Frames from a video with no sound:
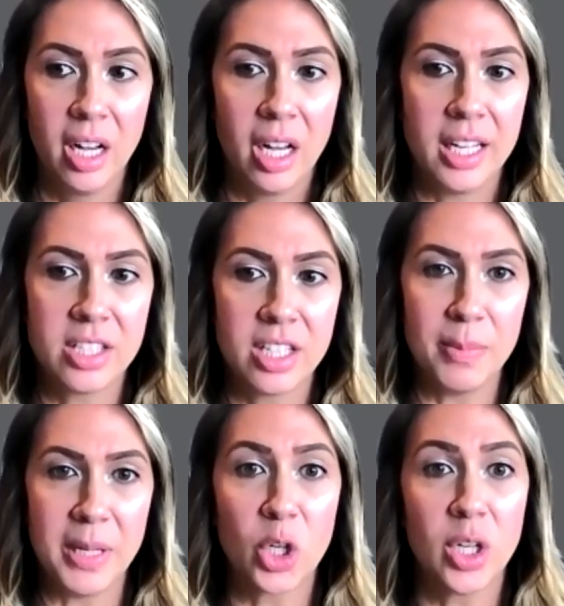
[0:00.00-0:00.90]
it's going
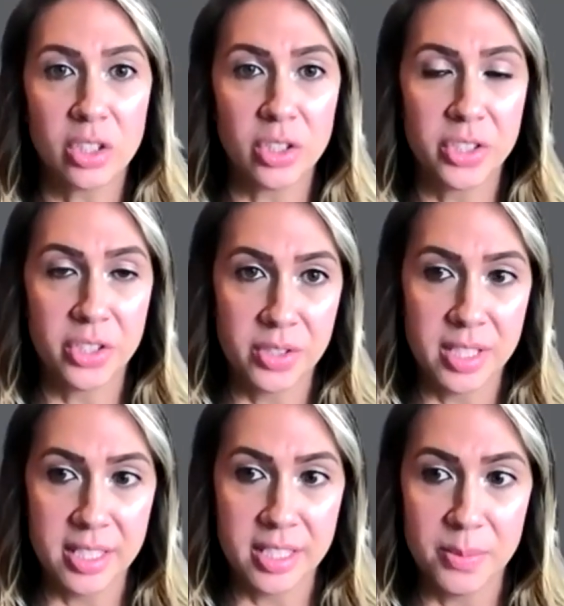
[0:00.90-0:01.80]
to be critical to those
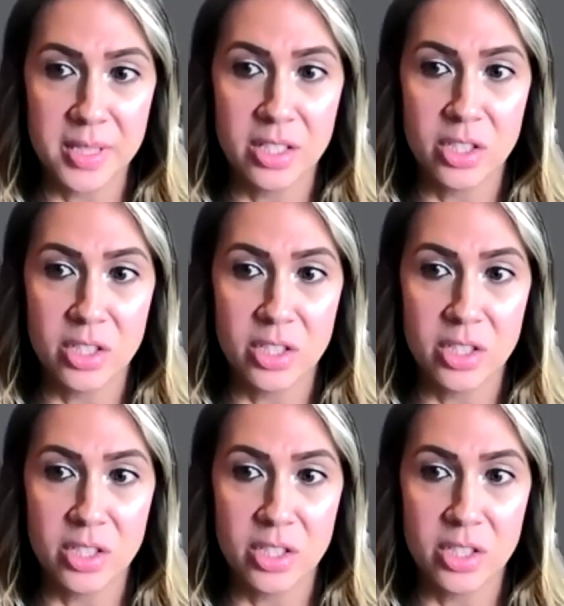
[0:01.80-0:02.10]
systems. And so